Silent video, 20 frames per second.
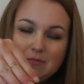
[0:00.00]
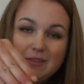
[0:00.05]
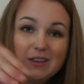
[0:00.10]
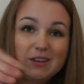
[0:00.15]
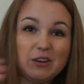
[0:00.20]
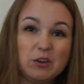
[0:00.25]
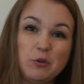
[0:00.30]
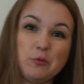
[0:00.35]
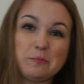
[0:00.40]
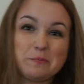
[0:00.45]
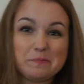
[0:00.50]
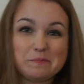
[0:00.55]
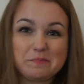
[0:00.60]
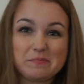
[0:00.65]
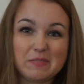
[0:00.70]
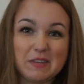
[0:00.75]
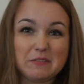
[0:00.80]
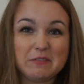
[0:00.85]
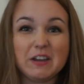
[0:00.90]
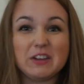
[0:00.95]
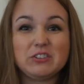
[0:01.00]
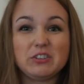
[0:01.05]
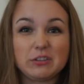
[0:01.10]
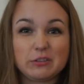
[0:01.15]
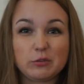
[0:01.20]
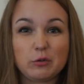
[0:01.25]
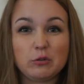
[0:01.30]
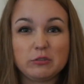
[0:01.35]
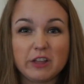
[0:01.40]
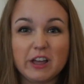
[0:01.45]
Nope. If I
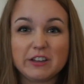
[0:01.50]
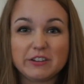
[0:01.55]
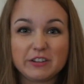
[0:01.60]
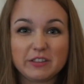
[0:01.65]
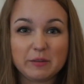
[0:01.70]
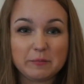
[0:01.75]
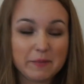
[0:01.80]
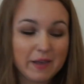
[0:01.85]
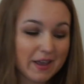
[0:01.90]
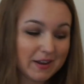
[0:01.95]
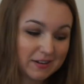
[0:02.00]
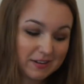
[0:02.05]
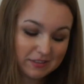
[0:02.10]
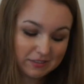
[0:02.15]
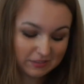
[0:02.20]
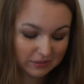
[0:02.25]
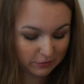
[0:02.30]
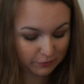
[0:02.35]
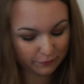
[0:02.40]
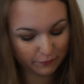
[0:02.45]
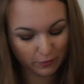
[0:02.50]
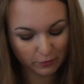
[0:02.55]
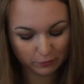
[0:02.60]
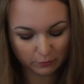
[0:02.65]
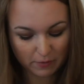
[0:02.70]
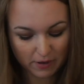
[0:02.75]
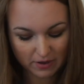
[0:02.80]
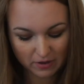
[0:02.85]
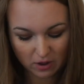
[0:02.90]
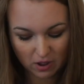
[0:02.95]
just hold on to the magnet, this falls
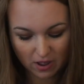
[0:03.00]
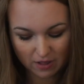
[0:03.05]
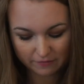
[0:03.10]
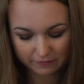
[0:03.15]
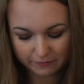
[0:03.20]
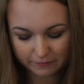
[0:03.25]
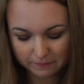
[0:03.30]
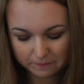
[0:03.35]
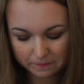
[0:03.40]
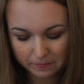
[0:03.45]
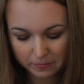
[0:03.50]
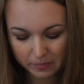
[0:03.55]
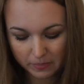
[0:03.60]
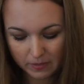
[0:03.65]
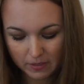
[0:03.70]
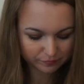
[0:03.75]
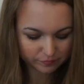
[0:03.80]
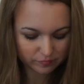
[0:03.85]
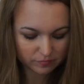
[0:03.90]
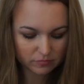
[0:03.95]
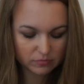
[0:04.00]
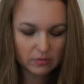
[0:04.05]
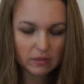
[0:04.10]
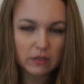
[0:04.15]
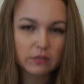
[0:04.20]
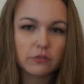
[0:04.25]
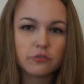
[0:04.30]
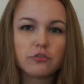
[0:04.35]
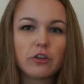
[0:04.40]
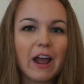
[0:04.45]
right off.
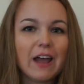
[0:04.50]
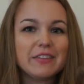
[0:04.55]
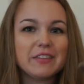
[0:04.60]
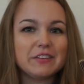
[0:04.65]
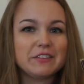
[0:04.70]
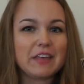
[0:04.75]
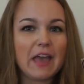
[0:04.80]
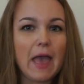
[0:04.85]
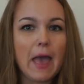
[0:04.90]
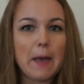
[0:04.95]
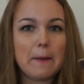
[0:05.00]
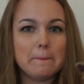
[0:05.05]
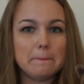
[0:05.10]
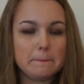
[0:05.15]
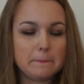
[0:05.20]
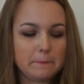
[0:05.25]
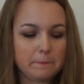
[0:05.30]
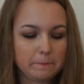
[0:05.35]
Let's try this M.